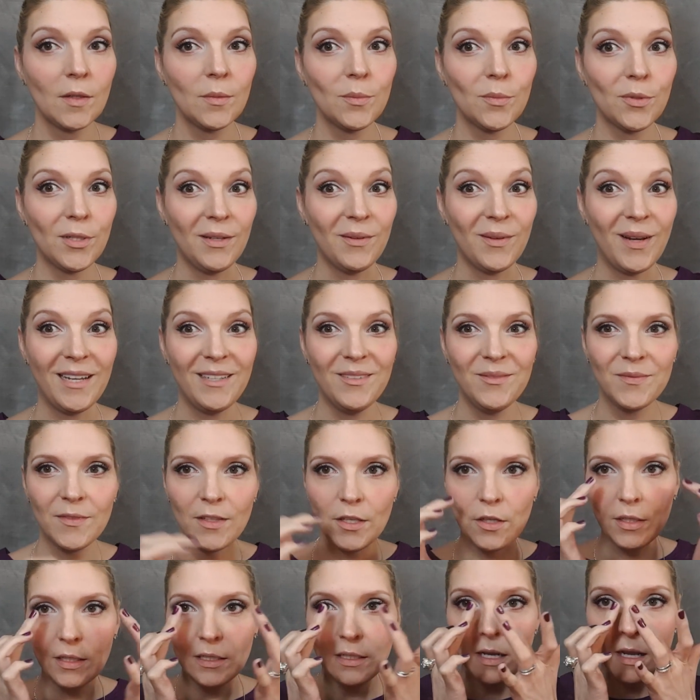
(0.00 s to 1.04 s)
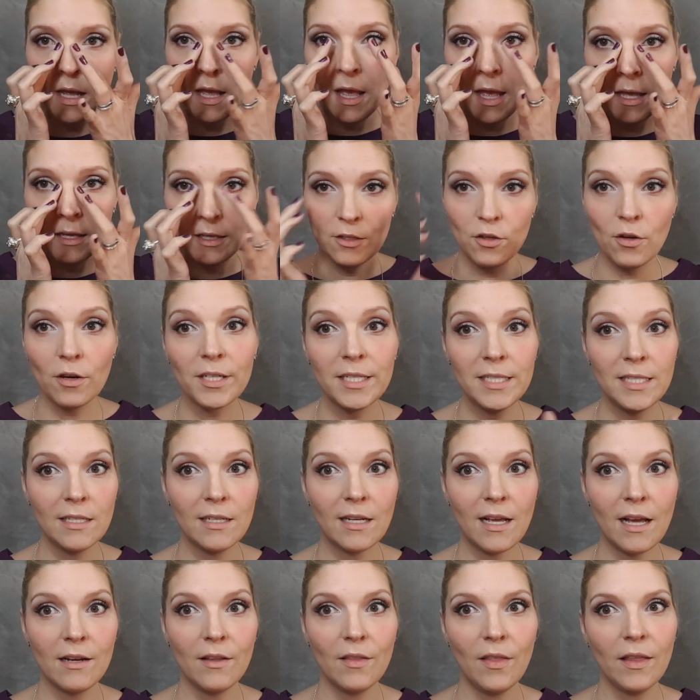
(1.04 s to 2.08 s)
Pretty, right? You can, and you already did
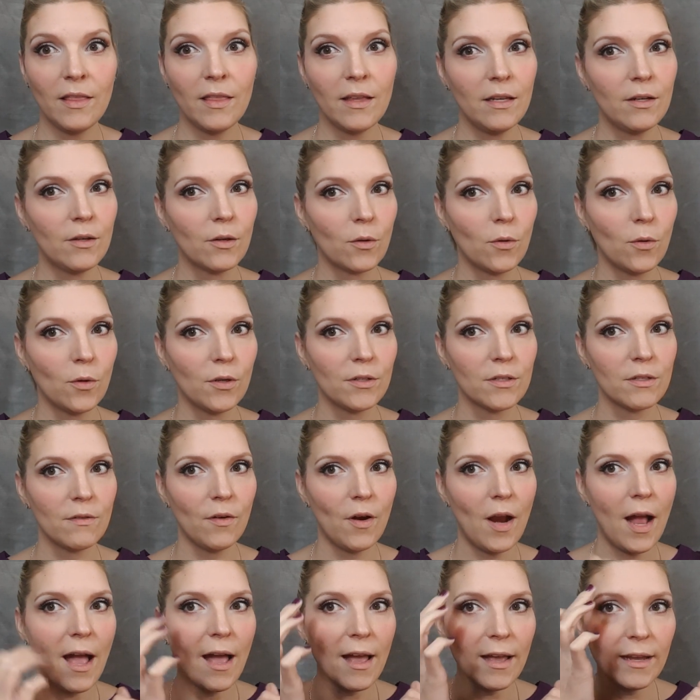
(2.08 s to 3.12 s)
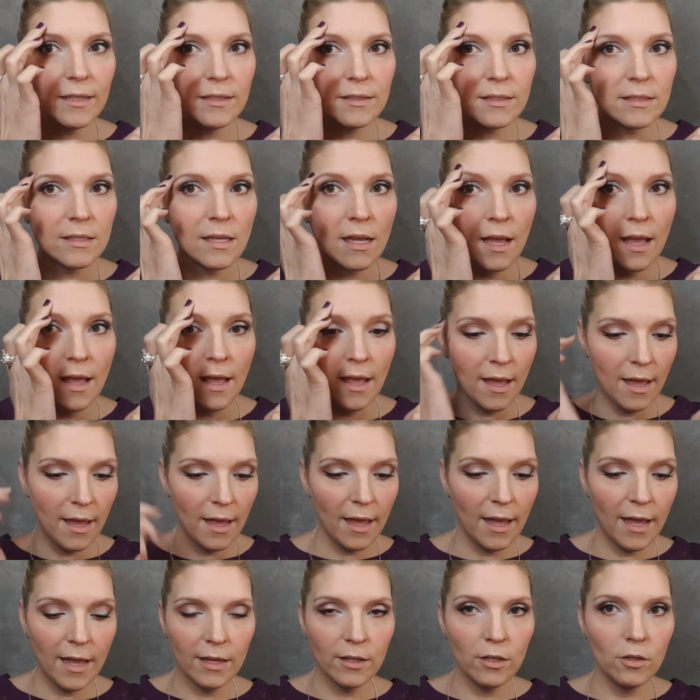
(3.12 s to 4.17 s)
kind of like the inner corners of your eyes,
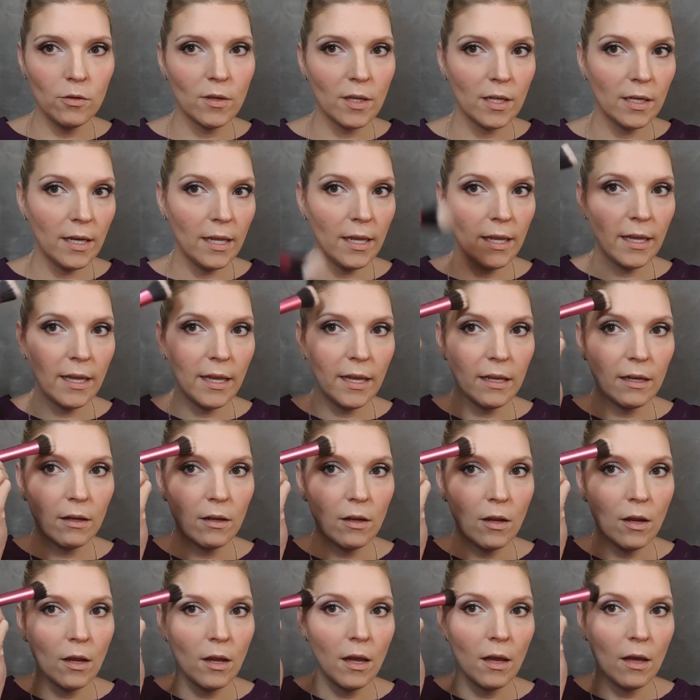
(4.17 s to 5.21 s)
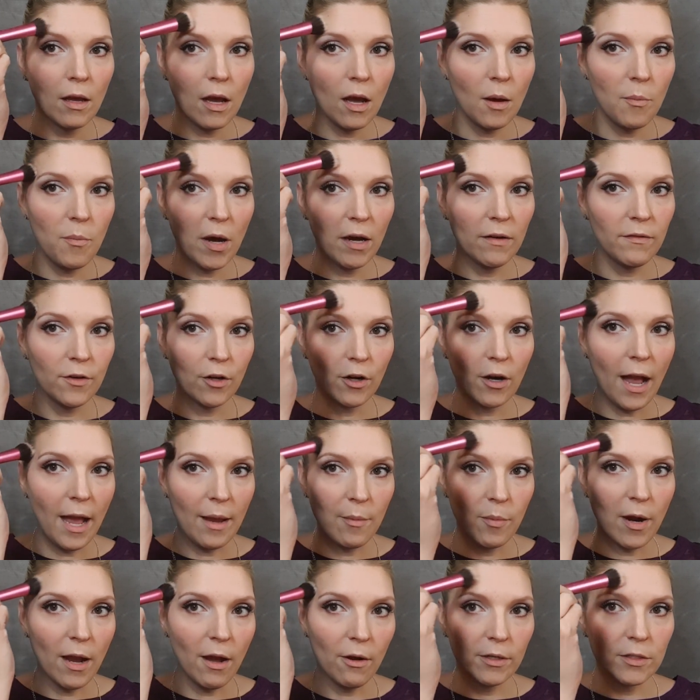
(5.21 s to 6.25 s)
and you can hit above your
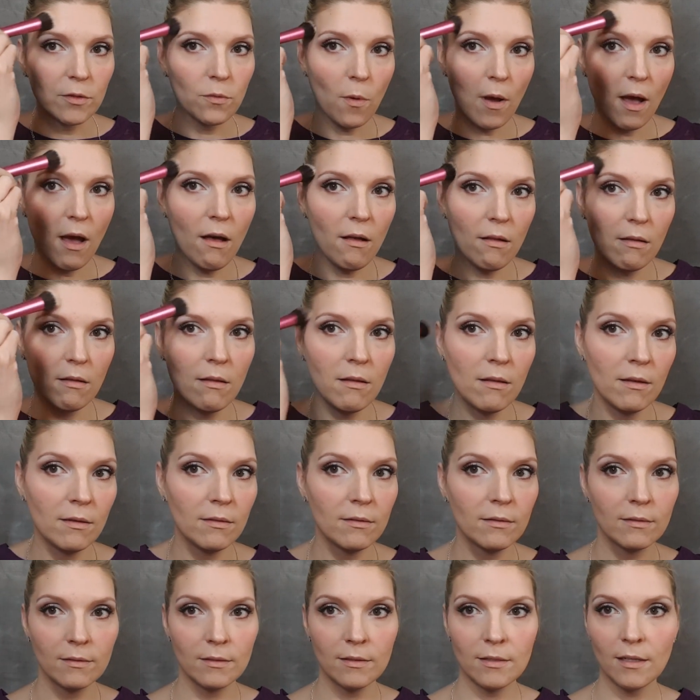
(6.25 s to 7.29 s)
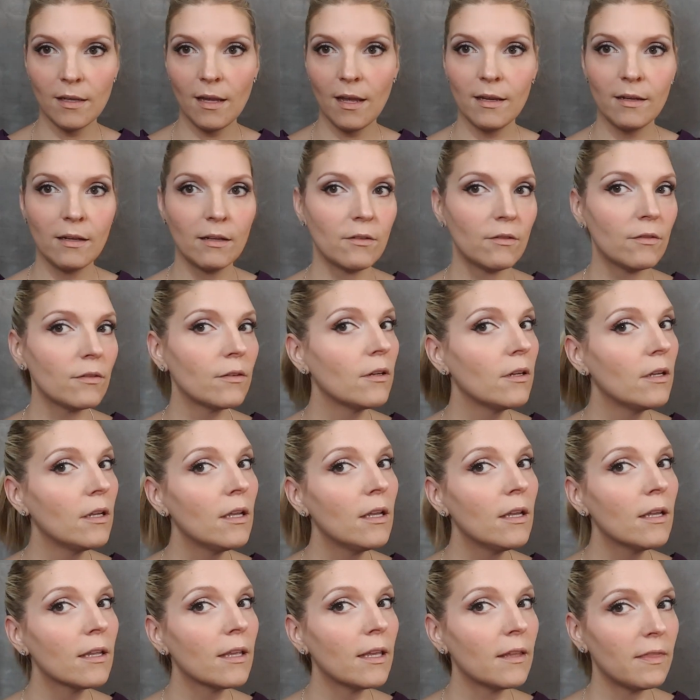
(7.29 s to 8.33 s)
eyebrow as well to kind of
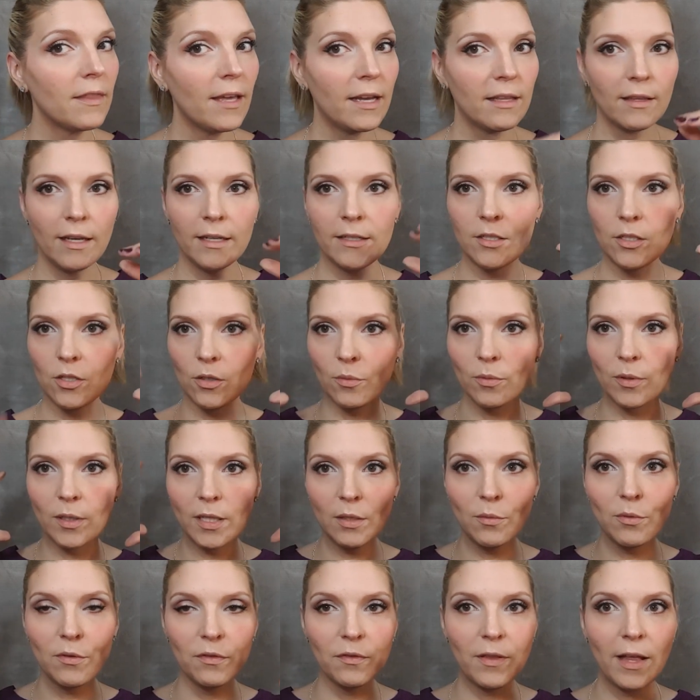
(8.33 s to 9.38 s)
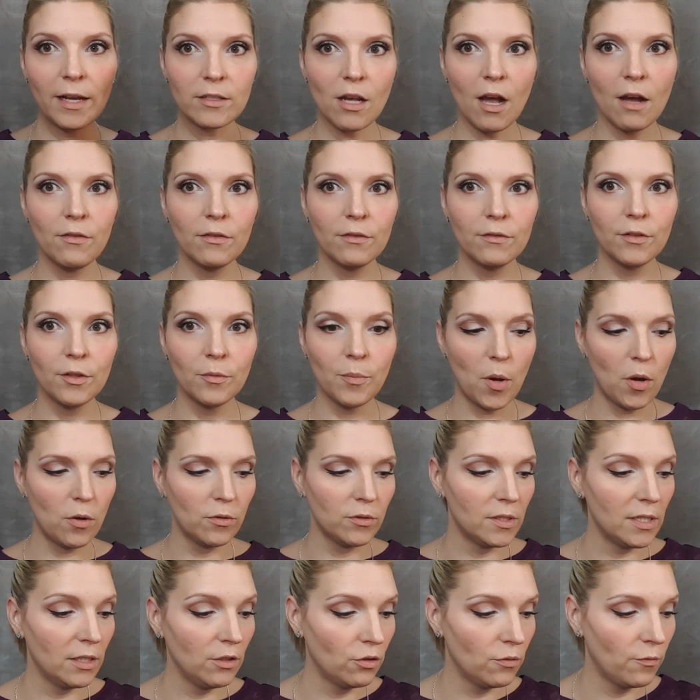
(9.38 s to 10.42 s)
get that light to really reflect off of your
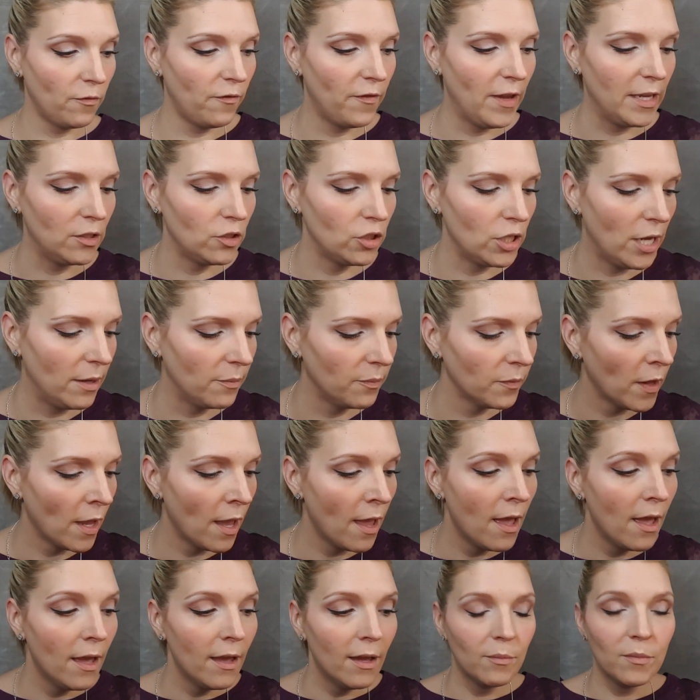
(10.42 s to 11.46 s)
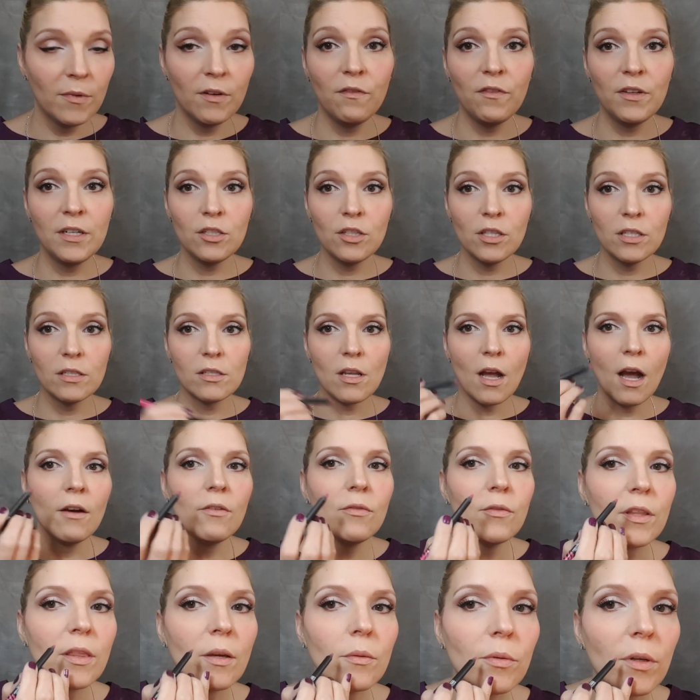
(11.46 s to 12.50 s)
bones and your face shape. I'm going to finish this
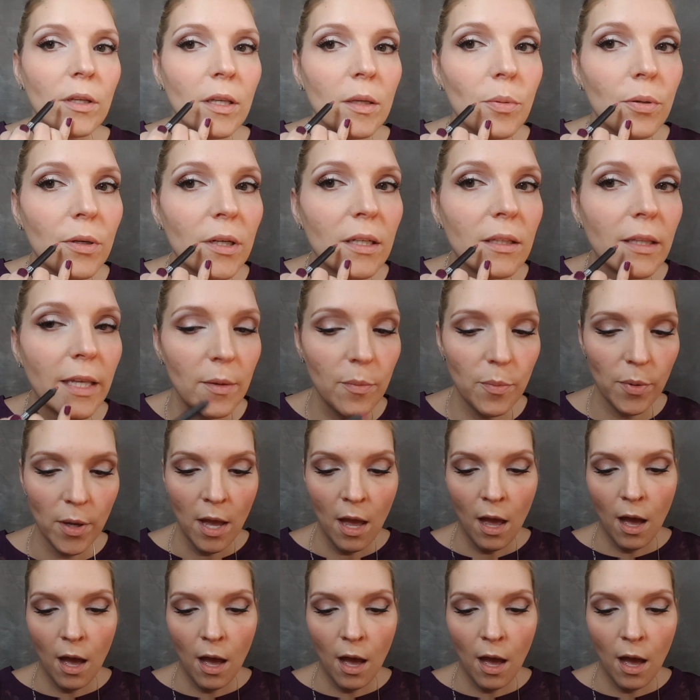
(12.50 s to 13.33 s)
off with a really pretty lip.